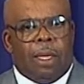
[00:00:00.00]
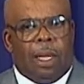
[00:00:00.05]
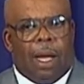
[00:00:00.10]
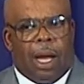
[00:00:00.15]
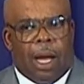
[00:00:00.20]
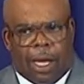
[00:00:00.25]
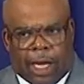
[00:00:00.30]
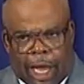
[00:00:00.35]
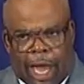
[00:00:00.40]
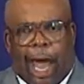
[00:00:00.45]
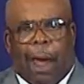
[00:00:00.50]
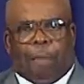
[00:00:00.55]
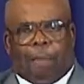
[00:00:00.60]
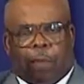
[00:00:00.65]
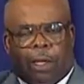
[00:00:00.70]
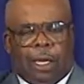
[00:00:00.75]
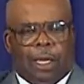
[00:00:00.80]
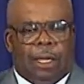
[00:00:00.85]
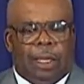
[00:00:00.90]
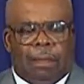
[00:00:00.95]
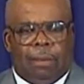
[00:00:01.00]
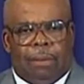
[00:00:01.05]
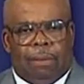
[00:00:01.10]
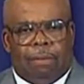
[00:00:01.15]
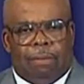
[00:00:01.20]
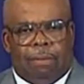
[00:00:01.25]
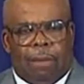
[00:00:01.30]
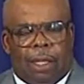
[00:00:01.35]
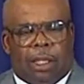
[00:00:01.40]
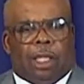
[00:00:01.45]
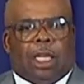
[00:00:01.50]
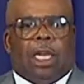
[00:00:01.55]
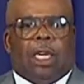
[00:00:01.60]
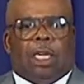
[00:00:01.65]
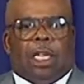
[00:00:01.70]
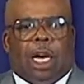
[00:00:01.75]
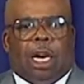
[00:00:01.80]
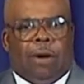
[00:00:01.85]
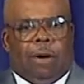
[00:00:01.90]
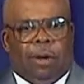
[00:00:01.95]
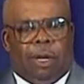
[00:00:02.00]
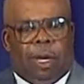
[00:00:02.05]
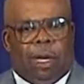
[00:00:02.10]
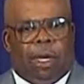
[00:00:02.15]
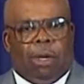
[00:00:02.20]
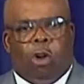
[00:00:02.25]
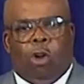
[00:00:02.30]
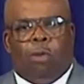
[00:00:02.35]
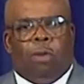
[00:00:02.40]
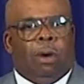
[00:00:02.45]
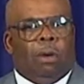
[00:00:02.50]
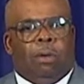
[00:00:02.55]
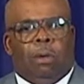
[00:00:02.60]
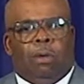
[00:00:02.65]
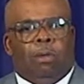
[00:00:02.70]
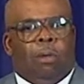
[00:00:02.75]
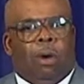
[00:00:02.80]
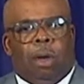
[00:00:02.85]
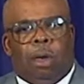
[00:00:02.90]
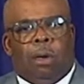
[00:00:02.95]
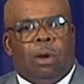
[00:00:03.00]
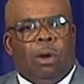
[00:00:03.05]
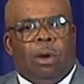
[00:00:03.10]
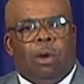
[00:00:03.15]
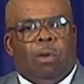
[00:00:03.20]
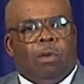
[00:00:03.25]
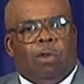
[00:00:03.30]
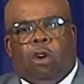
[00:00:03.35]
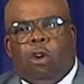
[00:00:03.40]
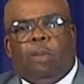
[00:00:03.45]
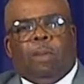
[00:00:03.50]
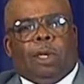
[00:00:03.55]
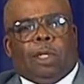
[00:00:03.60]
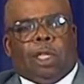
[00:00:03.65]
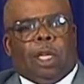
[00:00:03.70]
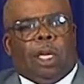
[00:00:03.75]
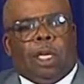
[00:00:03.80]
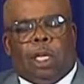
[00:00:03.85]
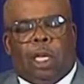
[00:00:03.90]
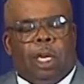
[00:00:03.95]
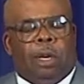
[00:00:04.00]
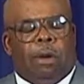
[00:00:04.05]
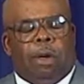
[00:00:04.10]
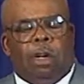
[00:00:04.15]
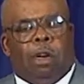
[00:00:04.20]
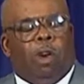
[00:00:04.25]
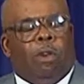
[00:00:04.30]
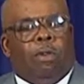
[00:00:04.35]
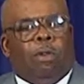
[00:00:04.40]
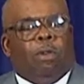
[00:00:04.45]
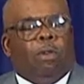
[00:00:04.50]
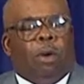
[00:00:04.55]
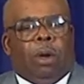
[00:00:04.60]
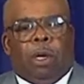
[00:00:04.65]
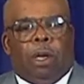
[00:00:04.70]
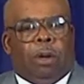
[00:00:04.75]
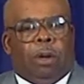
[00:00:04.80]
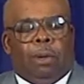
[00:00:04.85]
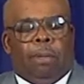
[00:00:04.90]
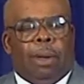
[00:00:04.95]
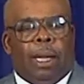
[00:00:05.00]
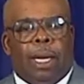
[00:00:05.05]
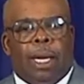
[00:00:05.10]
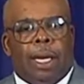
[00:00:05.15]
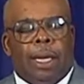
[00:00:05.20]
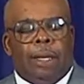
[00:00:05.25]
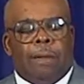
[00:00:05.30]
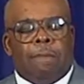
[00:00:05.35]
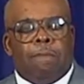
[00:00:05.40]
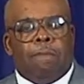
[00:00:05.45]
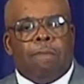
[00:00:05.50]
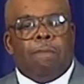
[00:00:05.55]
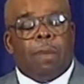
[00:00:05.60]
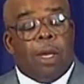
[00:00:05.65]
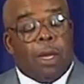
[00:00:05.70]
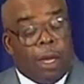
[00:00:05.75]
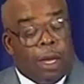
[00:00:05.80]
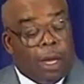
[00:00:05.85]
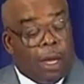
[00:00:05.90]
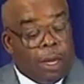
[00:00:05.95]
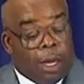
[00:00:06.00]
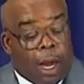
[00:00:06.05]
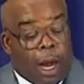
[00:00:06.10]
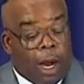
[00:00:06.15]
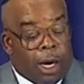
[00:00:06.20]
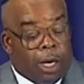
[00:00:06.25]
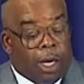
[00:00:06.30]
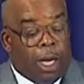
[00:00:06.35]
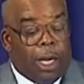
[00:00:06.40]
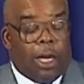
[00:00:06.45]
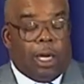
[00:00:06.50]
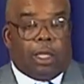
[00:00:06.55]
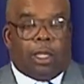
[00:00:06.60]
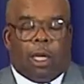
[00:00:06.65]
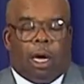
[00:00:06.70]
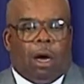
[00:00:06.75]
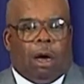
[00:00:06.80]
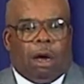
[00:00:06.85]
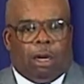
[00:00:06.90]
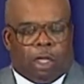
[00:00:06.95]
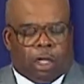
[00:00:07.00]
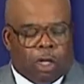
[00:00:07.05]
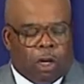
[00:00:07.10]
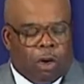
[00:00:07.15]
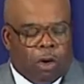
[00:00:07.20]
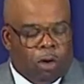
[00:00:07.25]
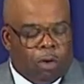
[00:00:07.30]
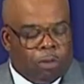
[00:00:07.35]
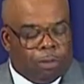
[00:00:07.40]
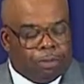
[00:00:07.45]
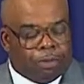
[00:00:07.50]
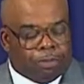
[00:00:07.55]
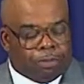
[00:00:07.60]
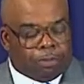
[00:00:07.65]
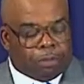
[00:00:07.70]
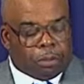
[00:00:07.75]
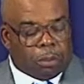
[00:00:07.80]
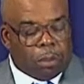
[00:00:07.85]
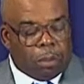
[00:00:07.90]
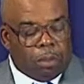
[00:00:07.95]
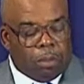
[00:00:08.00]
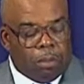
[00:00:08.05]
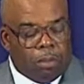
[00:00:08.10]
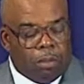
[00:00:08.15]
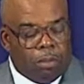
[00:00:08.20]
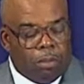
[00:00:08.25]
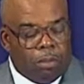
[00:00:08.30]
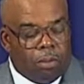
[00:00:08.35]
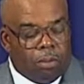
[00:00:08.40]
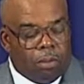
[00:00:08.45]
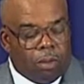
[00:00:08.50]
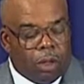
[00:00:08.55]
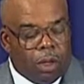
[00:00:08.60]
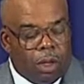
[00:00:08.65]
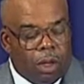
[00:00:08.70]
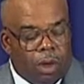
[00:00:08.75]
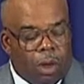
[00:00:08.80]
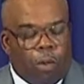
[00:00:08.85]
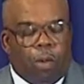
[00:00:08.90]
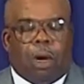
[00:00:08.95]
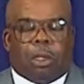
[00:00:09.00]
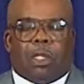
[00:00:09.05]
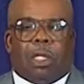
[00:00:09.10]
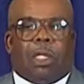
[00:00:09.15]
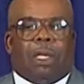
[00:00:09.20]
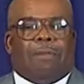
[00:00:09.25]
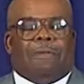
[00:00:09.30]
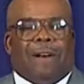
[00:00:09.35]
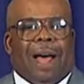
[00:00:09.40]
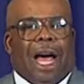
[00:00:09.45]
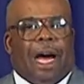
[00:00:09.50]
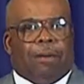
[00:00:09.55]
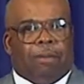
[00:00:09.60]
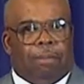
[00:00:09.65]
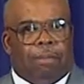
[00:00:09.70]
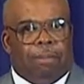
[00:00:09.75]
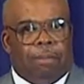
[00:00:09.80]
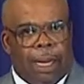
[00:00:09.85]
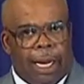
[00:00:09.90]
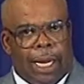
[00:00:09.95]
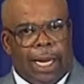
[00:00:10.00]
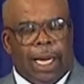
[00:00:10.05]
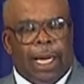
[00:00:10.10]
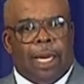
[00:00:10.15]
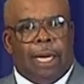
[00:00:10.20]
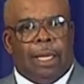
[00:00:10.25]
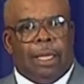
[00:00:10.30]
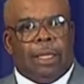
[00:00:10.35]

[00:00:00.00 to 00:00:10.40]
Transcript: A captain, a centurion over one, Roman centurion over one hundred men. Cornelius also was a devout man.